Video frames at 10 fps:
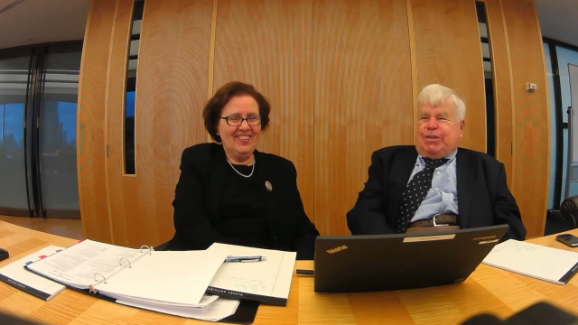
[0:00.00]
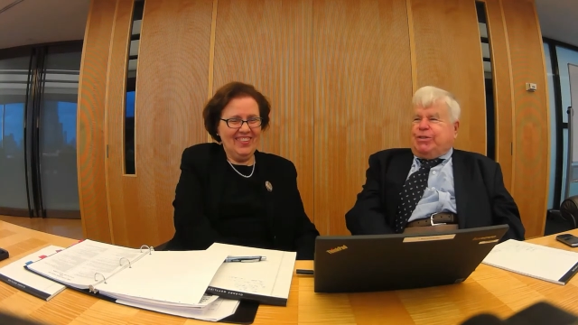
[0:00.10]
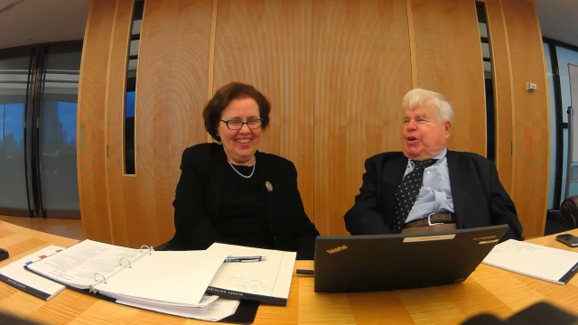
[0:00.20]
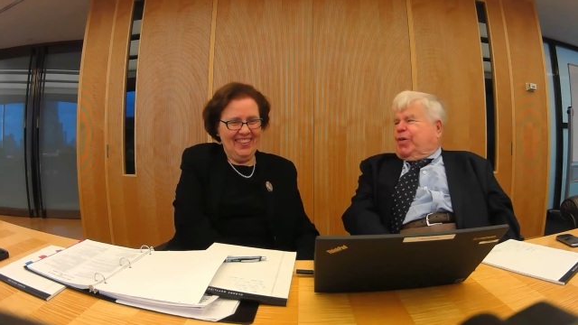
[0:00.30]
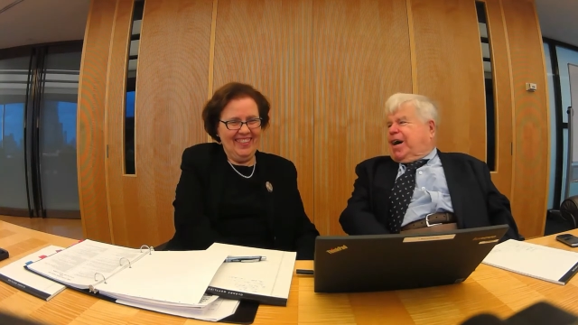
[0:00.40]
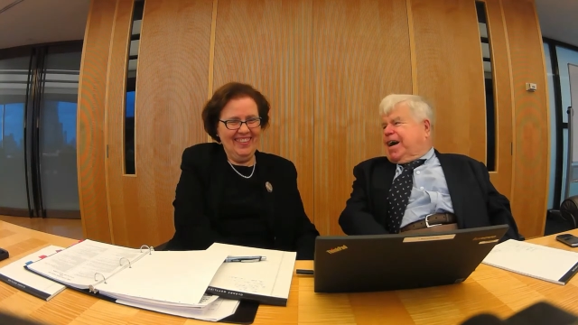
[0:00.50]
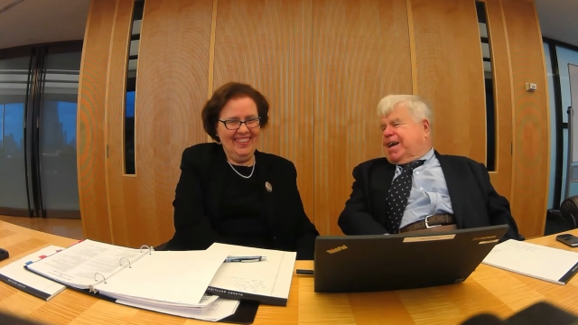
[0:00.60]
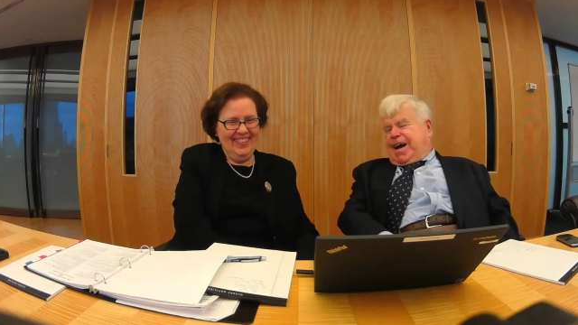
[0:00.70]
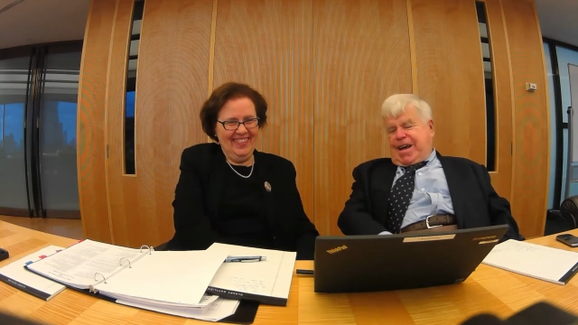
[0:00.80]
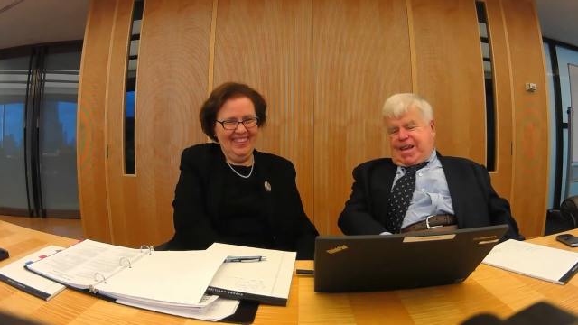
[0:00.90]
Speaker 1: So I,
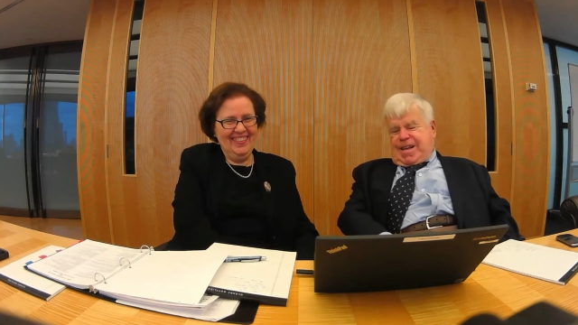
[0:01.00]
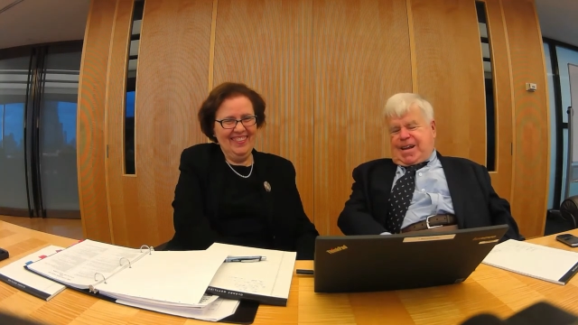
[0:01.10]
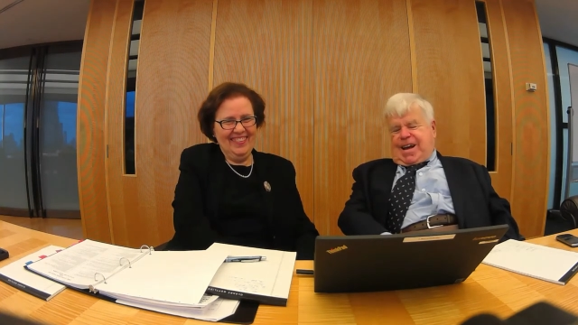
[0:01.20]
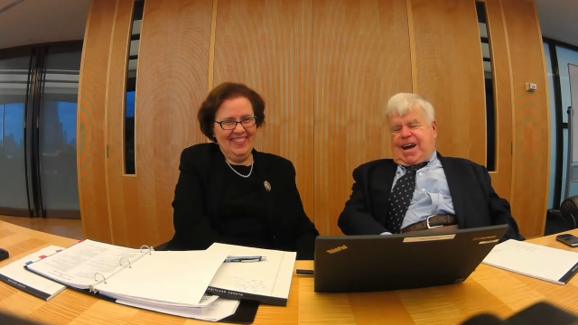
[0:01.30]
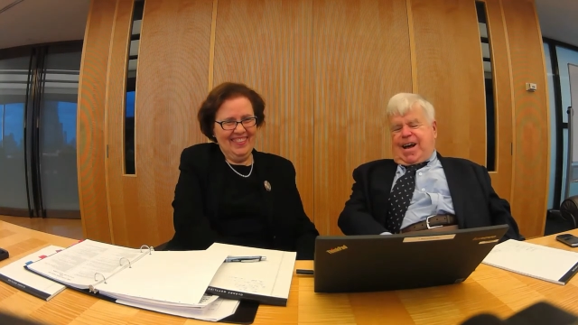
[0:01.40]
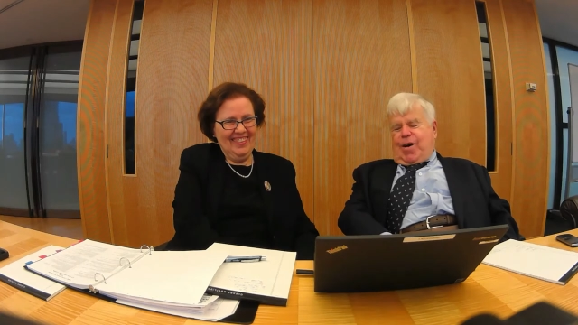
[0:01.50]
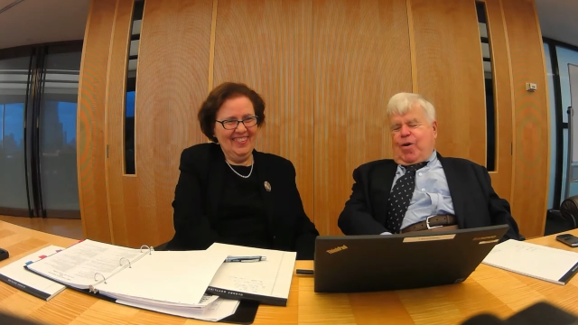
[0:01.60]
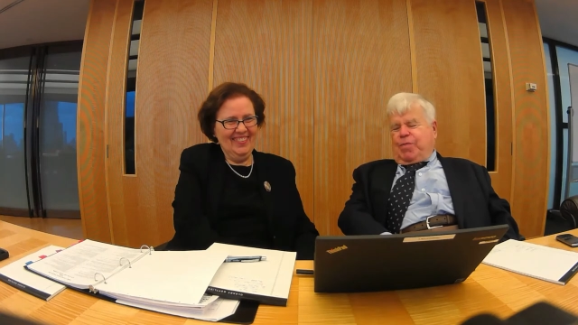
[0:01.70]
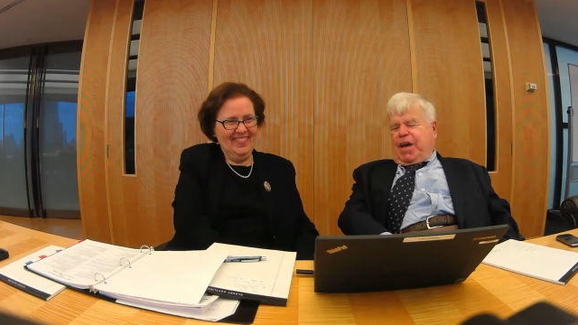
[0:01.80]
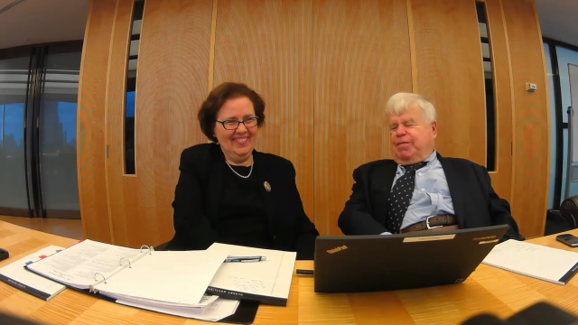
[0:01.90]
I, I
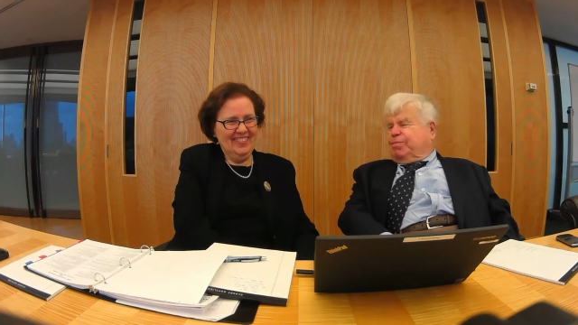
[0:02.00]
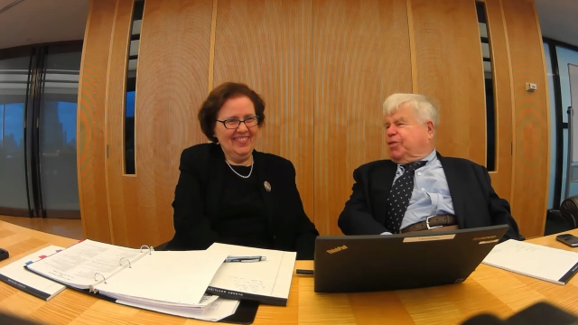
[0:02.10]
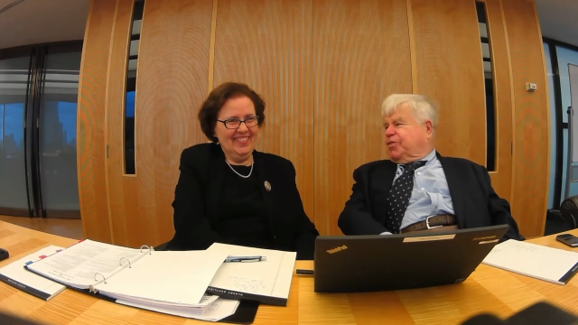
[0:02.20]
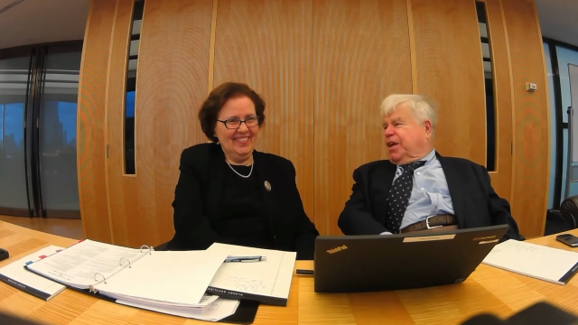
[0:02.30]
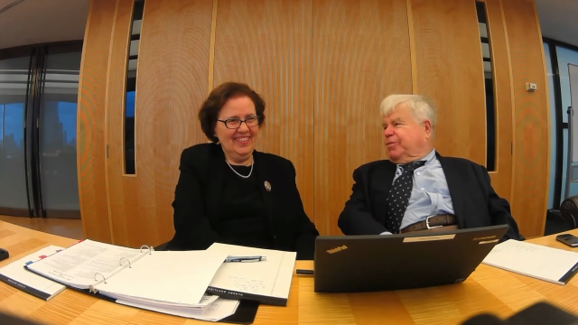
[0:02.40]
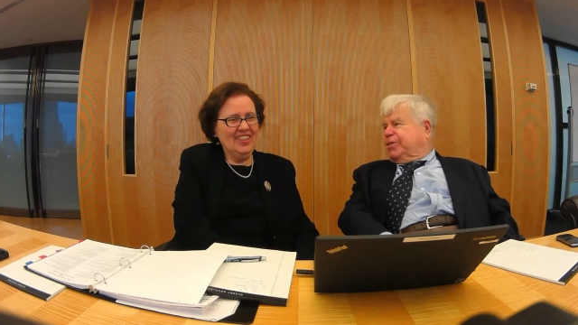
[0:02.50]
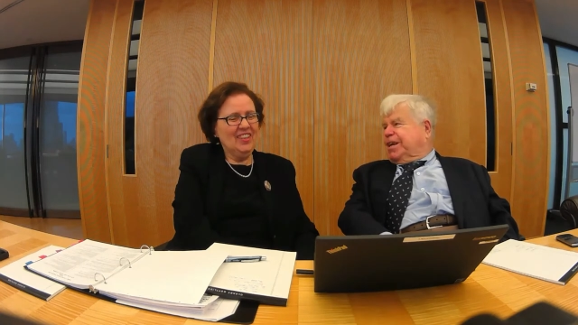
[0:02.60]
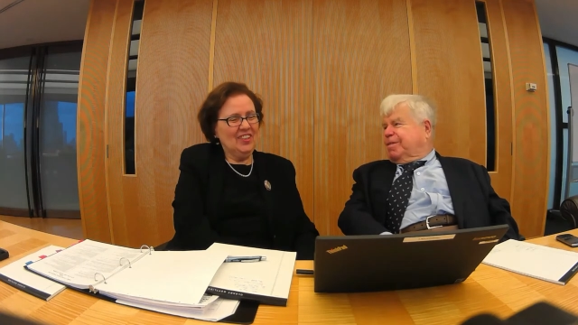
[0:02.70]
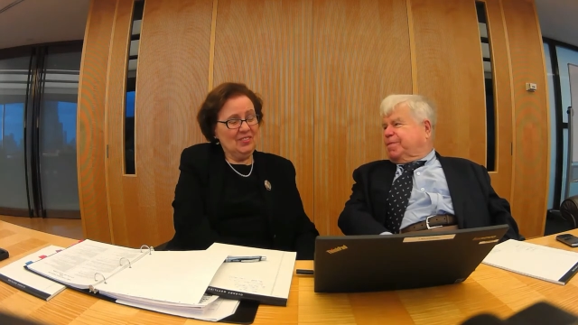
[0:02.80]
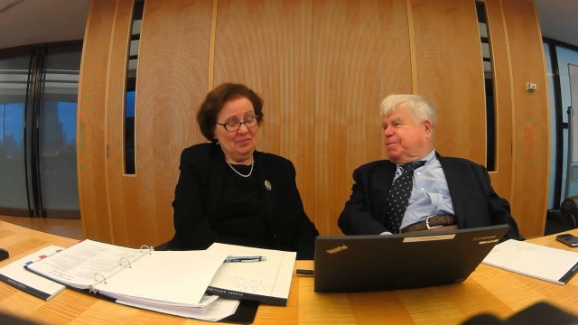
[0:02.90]
hope that mistake would
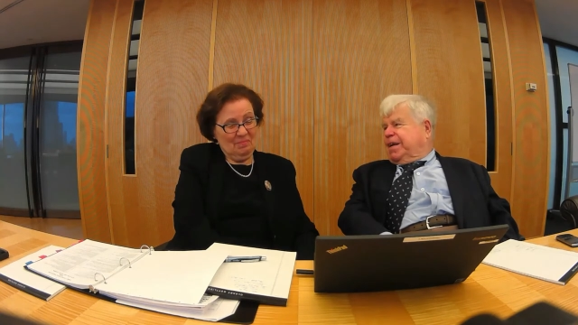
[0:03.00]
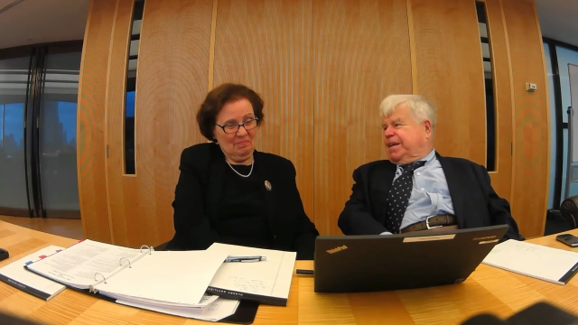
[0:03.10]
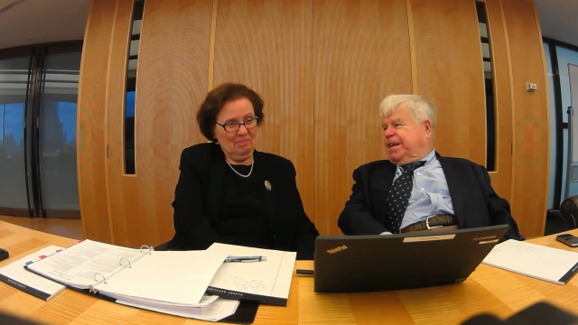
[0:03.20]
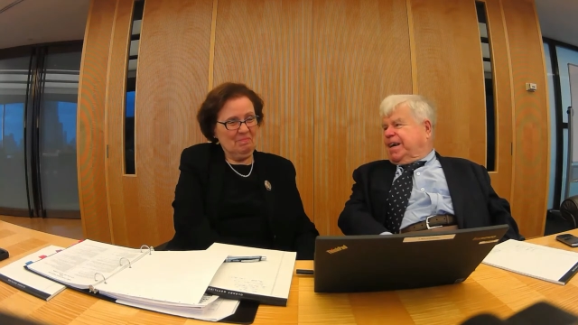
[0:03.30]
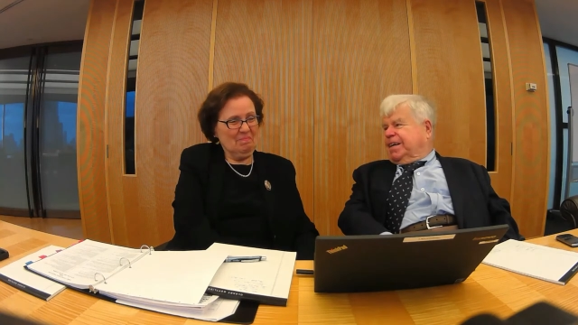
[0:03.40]
not be made again,